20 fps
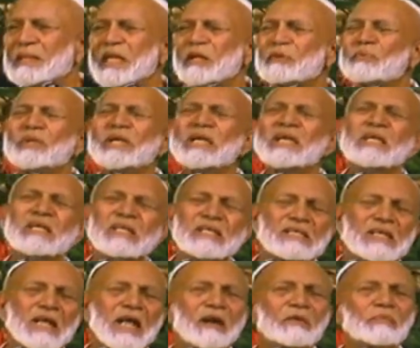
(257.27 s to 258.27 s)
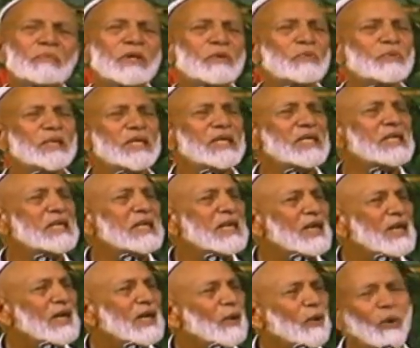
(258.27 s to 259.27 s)
that we in Islam, we
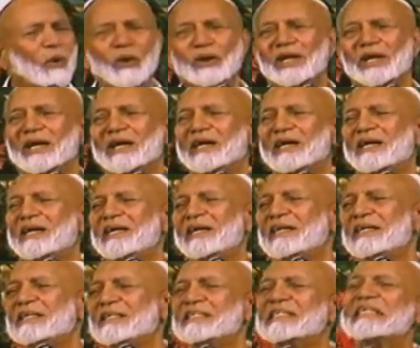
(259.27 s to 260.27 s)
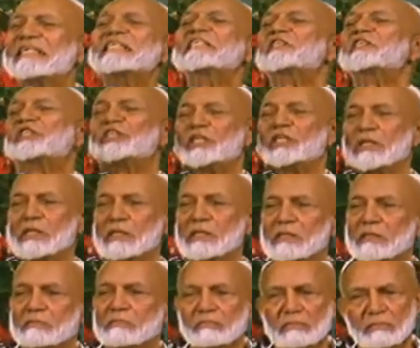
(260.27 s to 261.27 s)
honor the
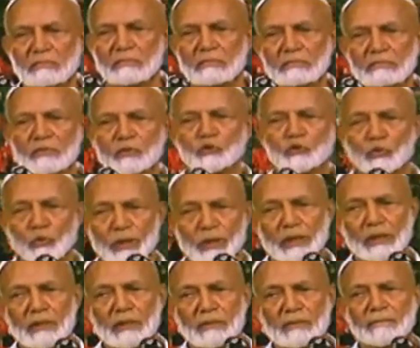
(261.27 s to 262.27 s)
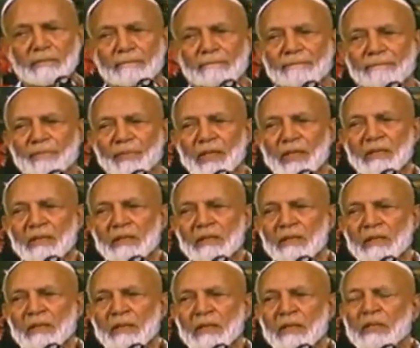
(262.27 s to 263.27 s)
Injil, truly.
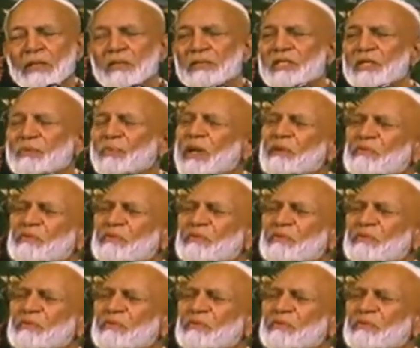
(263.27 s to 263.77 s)
See,